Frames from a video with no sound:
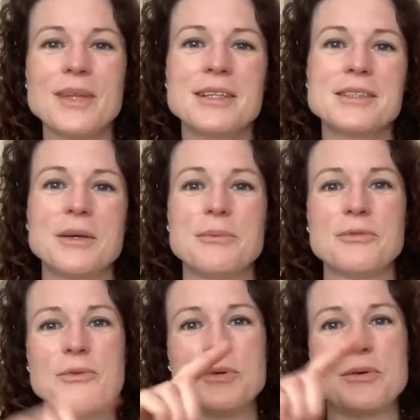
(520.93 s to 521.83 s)
So
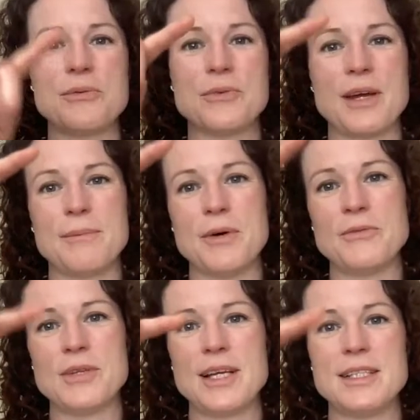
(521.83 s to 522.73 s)
before you've
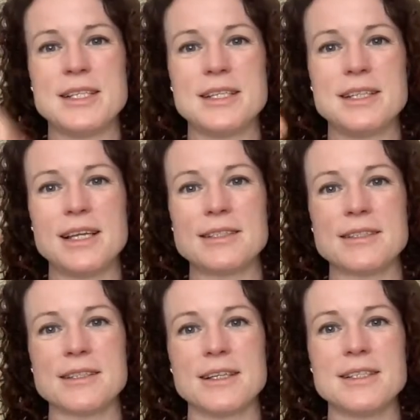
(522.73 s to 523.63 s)
ovulated, it takes
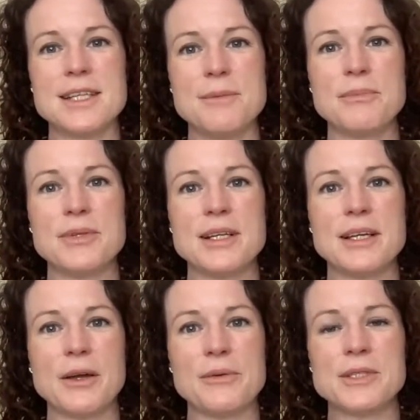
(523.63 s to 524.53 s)
a slight dip, then
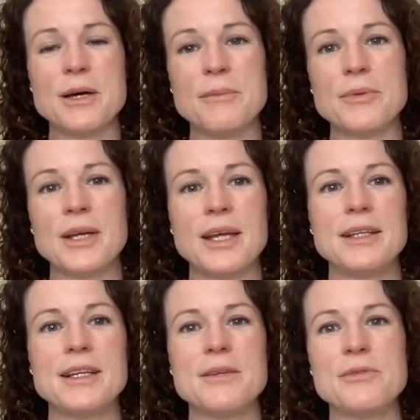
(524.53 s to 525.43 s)
it goes up.
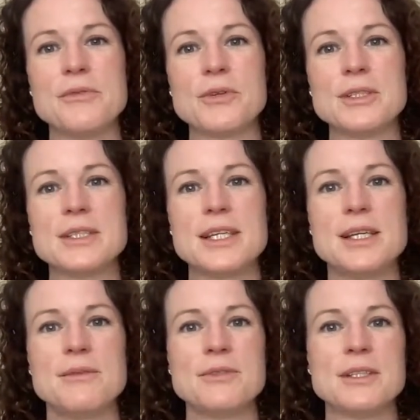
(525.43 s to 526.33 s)
Then if you've
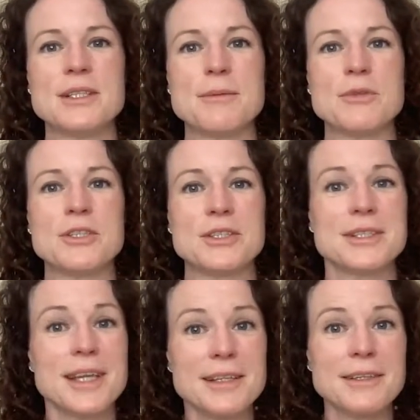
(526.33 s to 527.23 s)
conceived, the temperature
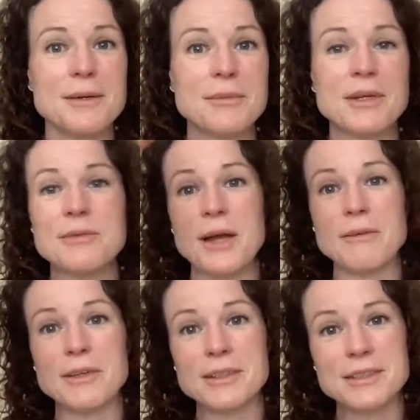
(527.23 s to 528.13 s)
stays up. If you
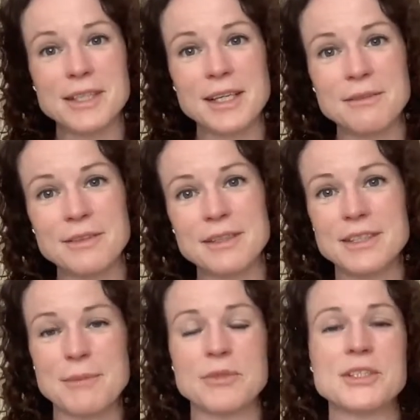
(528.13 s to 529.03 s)
haven't conceived, the
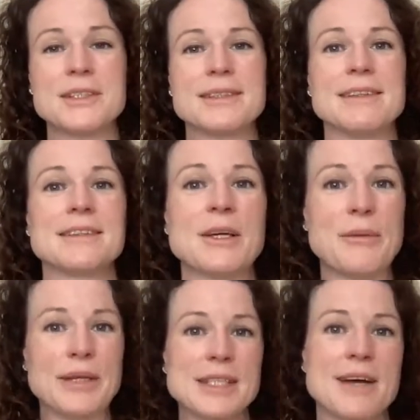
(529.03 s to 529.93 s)
temperature starts
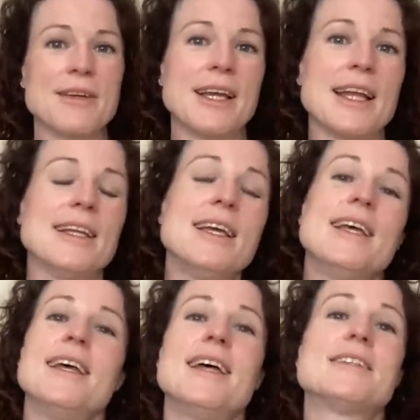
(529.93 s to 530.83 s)
going down again.
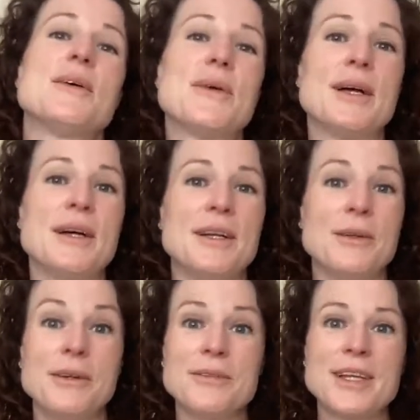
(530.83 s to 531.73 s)
So a
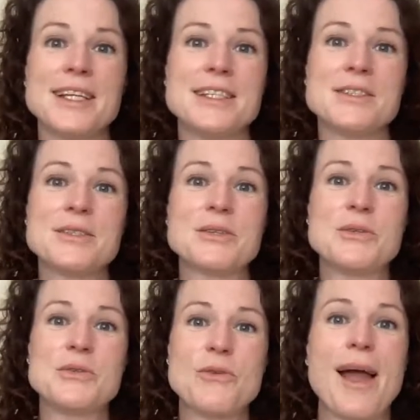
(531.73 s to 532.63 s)
lot of ladies
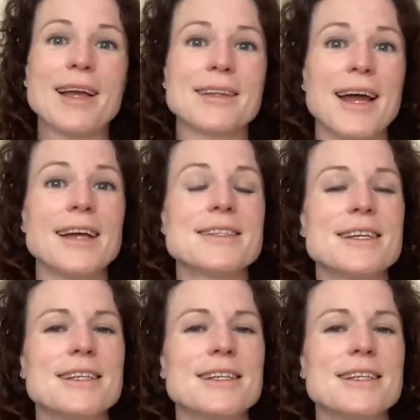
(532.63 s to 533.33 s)
do track that.